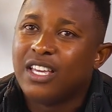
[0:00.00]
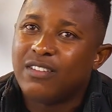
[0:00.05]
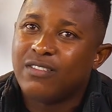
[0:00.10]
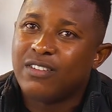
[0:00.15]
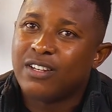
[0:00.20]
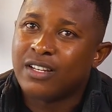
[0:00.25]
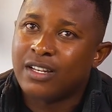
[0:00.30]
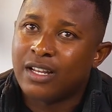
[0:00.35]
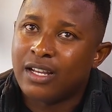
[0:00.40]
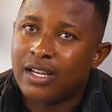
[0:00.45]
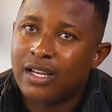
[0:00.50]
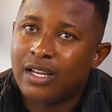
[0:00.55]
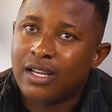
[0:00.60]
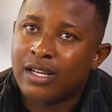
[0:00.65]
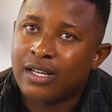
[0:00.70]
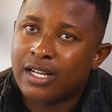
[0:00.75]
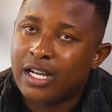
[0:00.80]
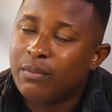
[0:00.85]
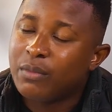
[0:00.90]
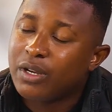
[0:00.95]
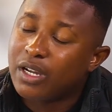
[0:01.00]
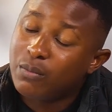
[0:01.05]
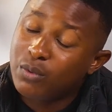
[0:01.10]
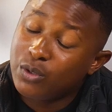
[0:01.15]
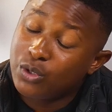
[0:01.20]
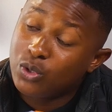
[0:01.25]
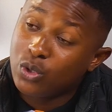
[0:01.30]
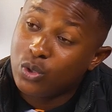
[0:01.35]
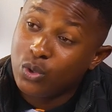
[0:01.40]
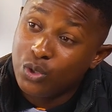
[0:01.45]
Even coming up
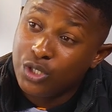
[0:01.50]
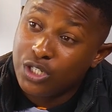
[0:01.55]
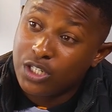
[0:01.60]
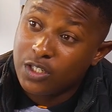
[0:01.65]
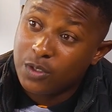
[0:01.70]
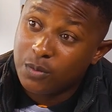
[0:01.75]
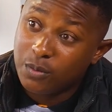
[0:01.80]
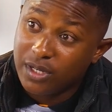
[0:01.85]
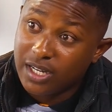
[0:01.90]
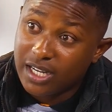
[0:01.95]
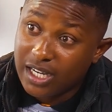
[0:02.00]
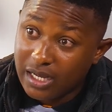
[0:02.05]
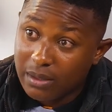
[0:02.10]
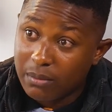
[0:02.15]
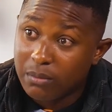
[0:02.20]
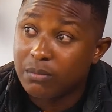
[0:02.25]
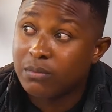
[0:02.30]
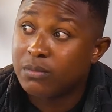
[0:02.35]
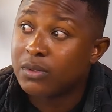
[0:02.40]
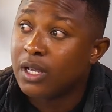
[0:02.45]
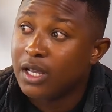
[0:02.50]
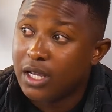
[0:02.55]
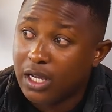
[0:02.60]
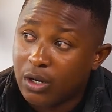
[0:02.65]
with solutions become